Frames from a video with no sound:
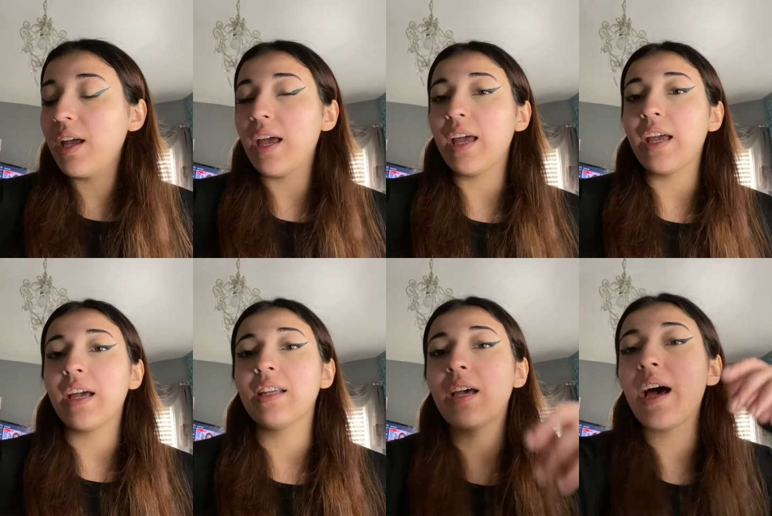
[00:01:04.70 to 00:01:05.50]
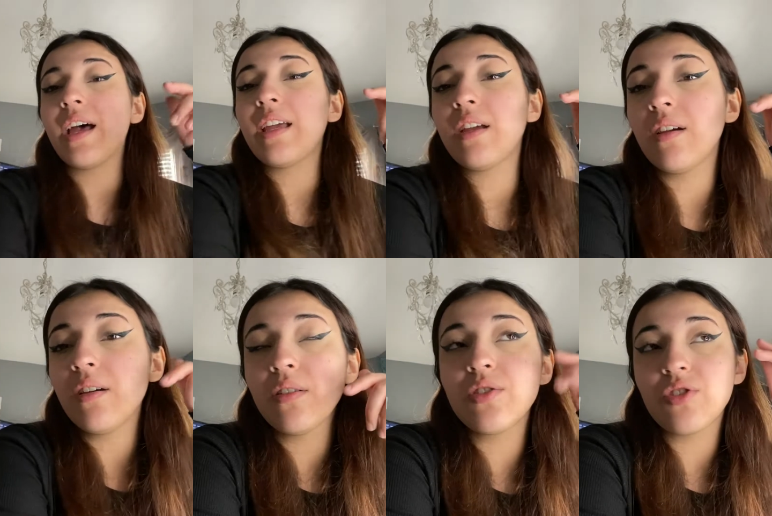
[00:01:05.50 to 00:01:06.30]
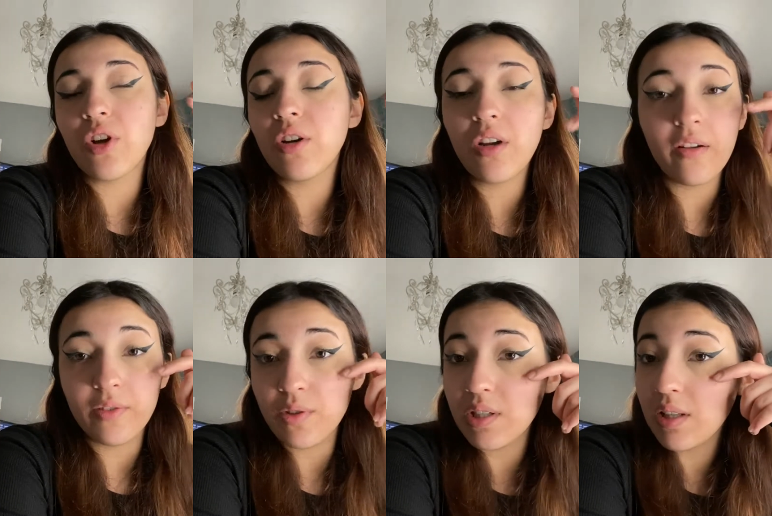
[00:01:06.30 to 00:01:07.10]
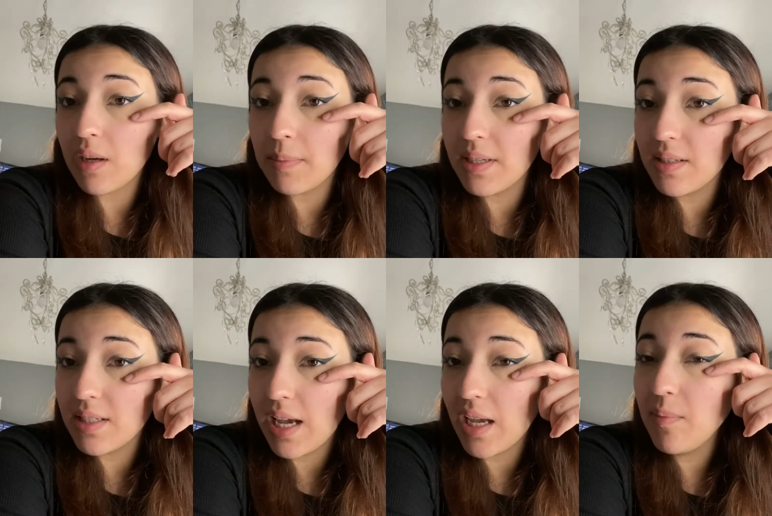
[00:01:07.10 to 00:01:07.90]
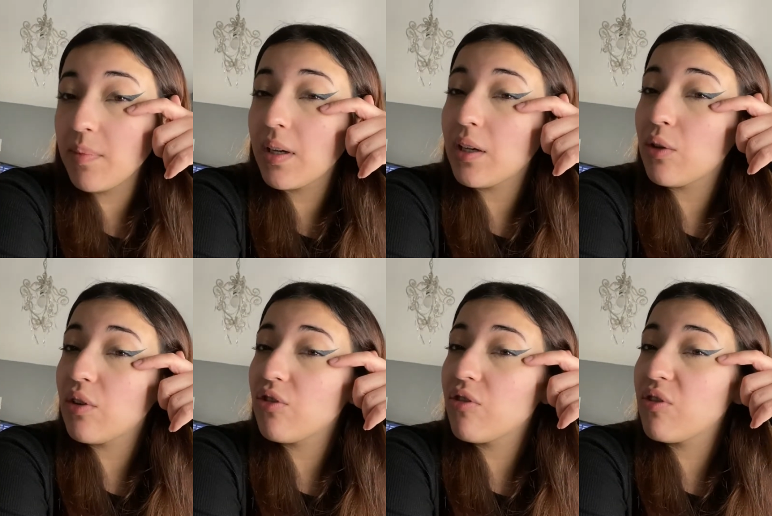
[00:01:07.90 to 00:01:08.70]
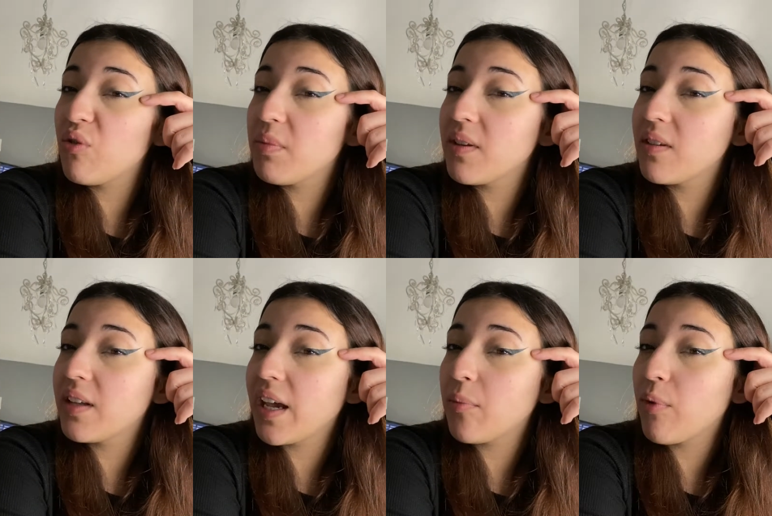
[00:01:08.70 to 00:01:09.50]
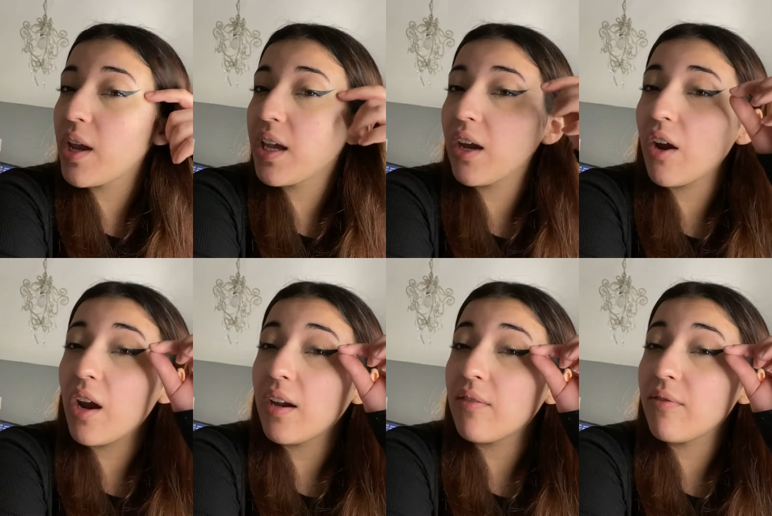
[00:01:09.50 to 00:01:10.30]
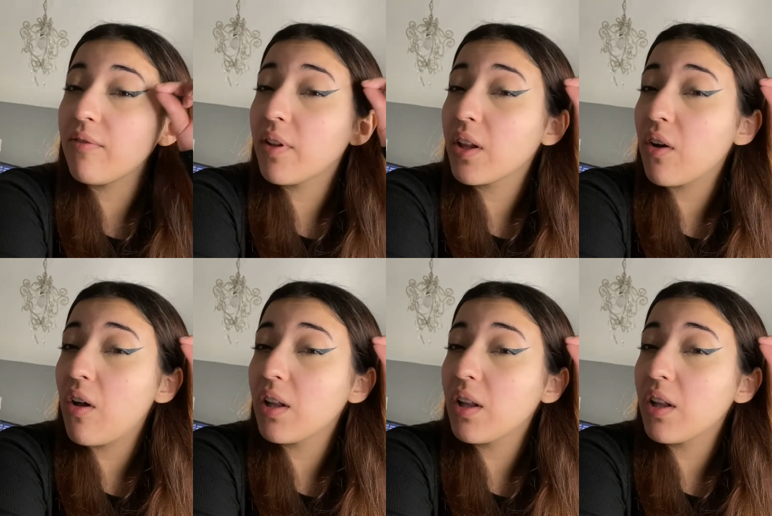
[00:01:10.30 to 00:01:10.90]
and I started off using like a piece of tape, and you can just do a piece of tape right here and fill it all